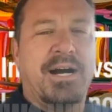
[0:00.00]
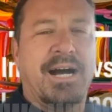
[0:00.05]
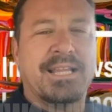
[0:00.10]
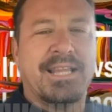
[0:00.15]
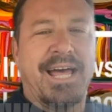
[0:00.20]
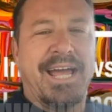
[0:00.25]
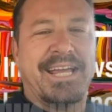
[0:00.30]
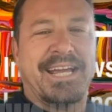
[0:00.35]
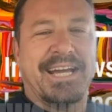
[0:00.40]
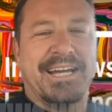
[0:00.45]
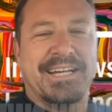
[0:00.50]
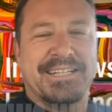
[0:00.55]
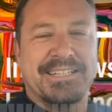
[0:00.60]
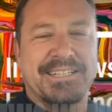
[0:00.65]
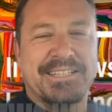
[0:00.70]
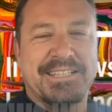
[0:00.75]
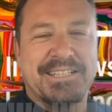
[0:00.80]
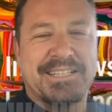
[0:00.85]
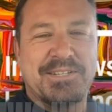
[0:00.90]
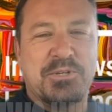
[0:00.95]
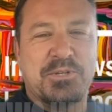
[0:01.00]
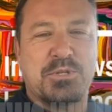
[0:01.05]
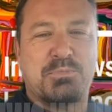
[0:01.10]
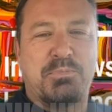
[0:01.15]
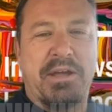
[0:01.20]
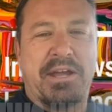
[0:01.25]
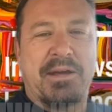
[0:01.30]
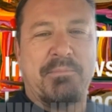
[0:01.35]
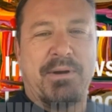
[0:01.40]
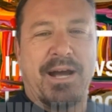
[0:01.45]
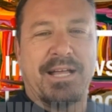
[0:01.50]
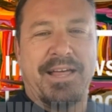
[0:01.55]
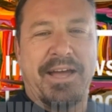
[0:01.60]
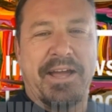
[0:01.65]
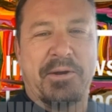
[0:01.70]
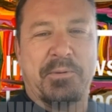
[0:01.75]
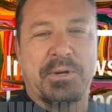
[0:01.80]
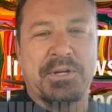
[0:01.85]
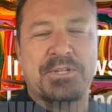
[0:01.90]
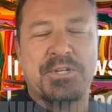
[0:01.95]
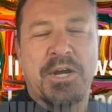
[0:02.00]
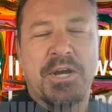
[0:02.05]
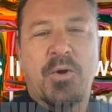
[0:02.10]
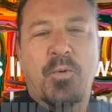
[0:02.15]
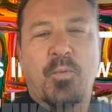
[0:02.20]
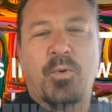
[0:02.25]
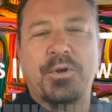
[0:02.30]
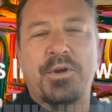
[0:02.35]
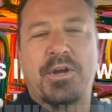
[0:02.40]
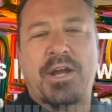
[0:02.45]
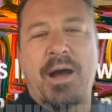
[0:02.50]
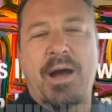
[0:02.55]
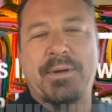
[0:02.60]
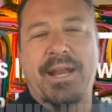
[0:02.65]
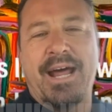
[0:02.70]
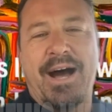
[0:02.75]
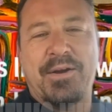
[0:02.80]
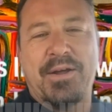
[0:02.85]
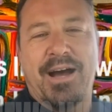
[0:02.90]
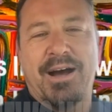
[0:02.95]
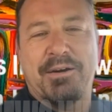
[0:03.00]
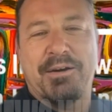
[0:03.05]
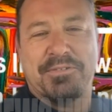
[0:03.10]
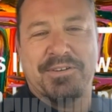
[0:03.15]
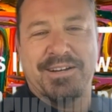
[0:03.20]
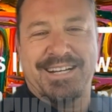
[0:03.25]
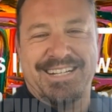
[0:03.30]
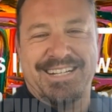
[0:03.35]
I like it. You're speaking my language. Where are you coming out of?